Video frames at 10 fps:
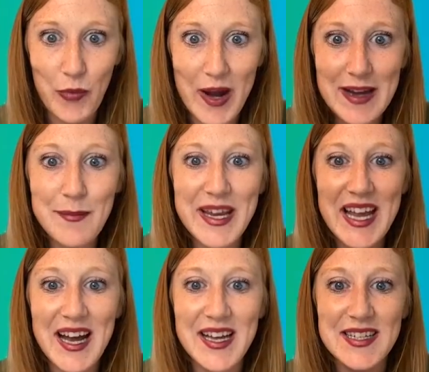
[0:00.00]
right?
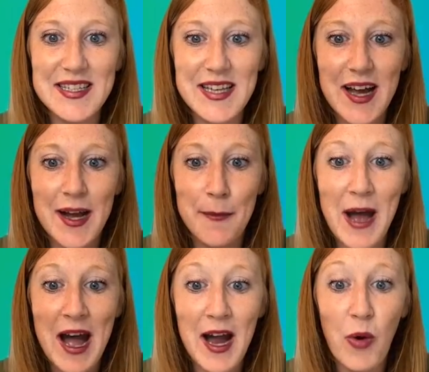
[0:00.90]
Because um,
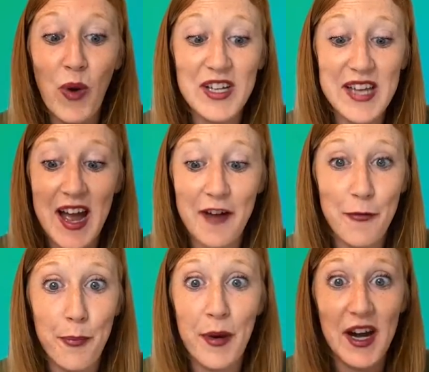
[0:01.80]
I want to have
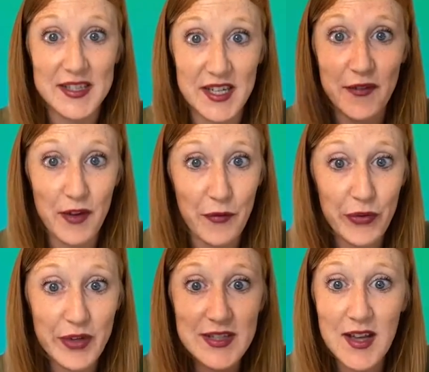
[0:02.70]
positive
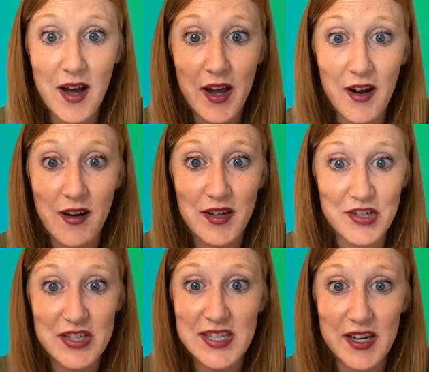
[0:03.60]
influence on our
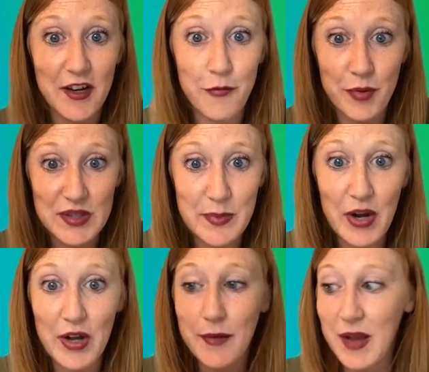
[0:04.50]
understanding of
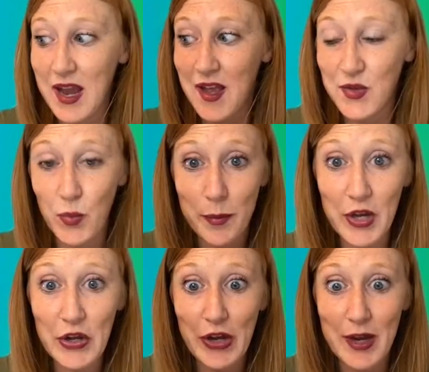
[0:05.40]
postpartum and
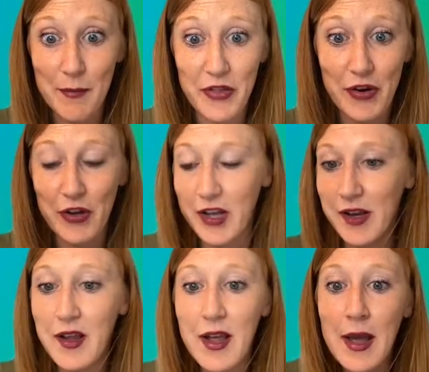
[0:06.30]
womanhood and
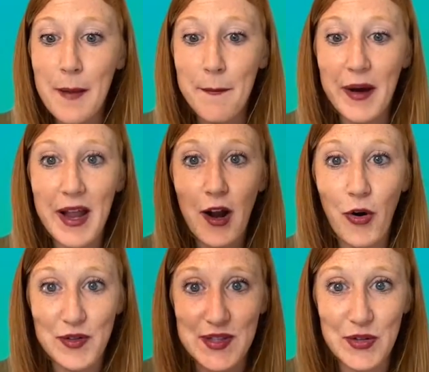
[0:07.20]
motherhood, but
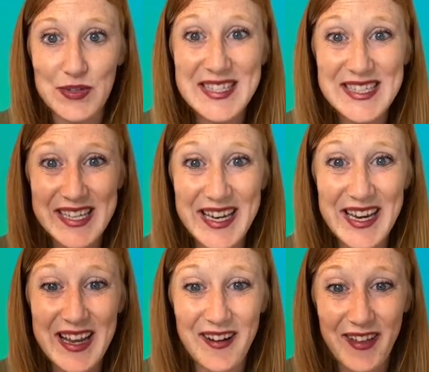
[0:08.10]
also
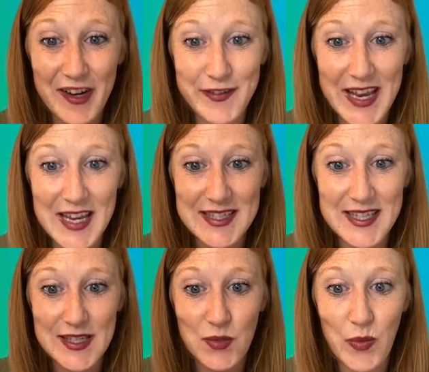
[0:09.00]
see in a lot of
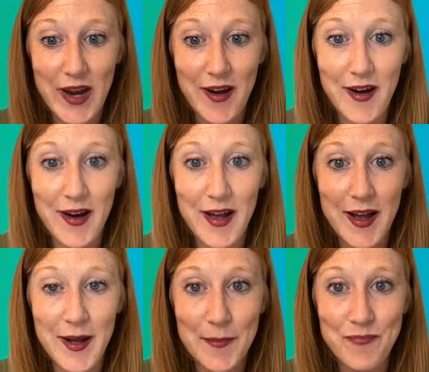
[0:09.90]
cases where,
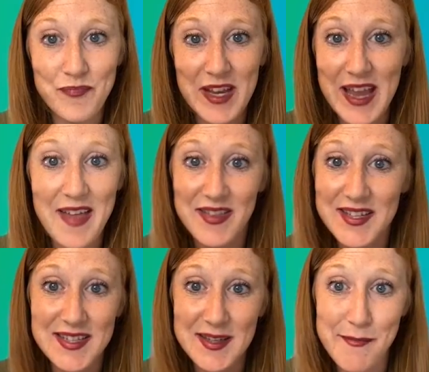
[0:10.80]
um, again,
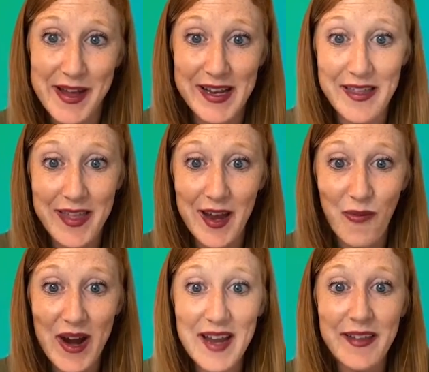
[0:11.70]
this is a money thing,
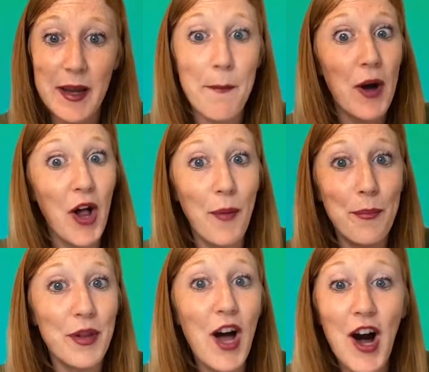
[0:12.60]
right? Like a
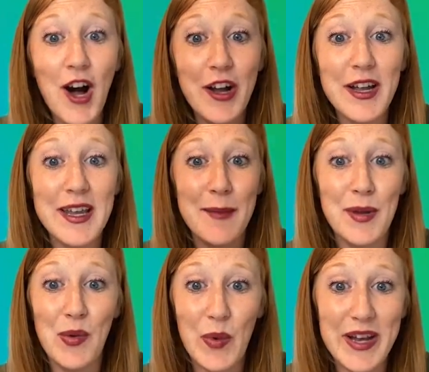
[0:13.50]
blog can
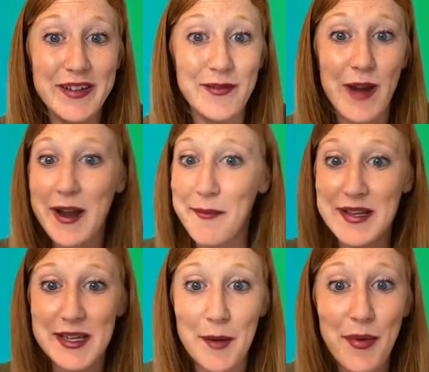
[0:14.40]
be written
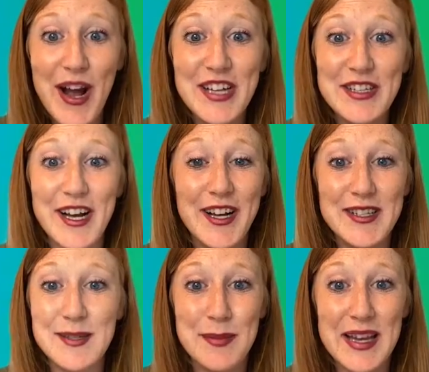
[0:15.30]
recommending a
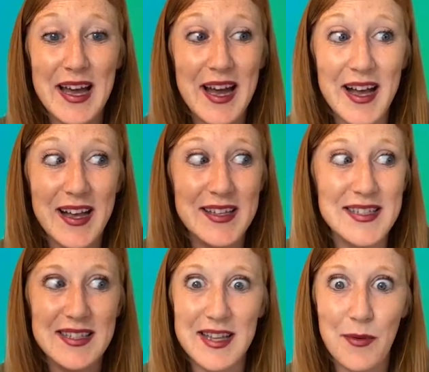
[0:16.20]
product because
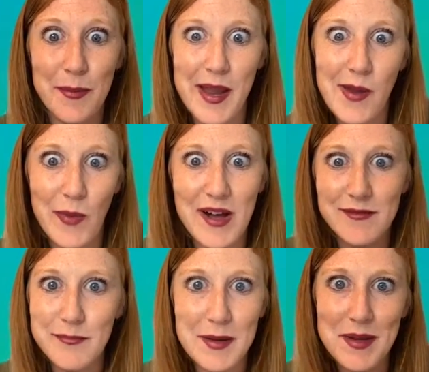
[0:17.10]
they were paid
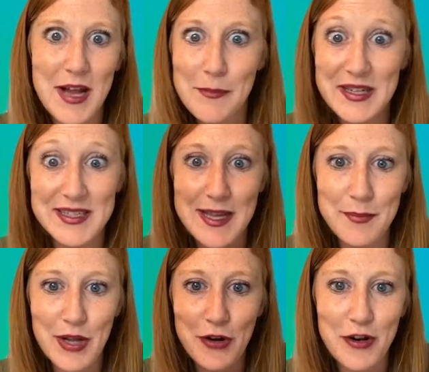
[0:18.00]
well, maybe not because that
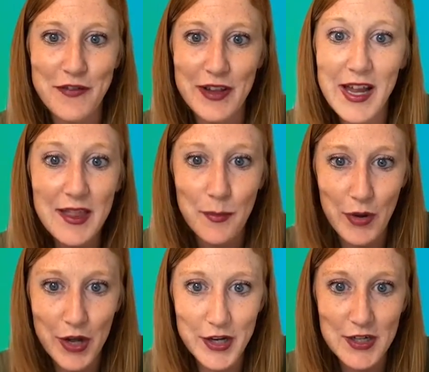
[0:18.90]
blogger even liked the
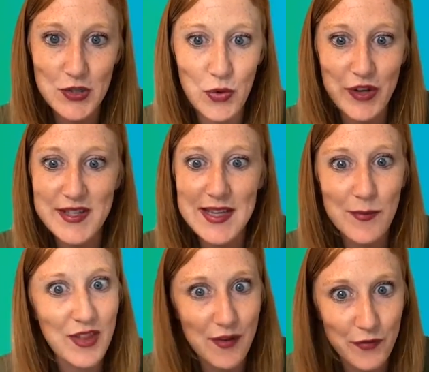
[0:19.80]
product, or the same
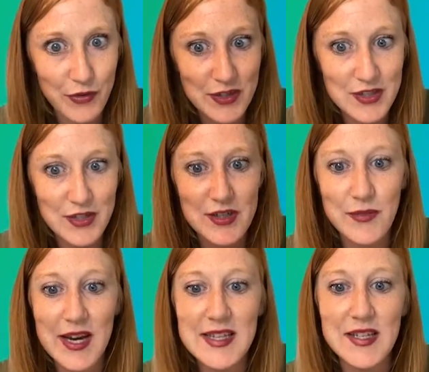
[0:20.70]
with influencers,
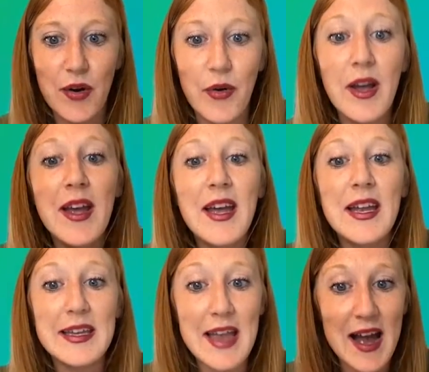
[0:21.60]
right? So,
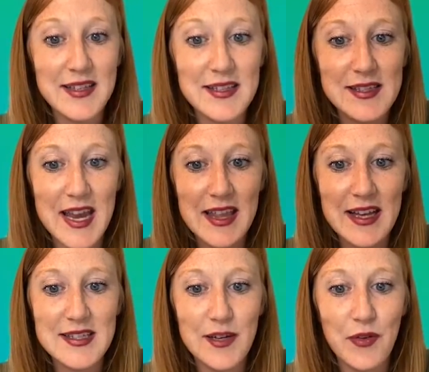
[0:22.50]
yes, take
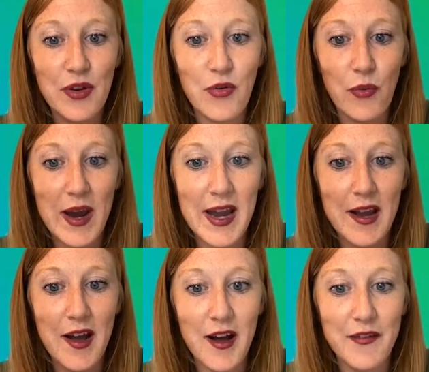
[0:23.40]
that stuff with a
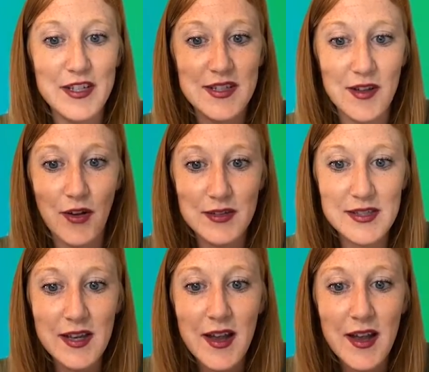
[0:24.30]
grain of salt.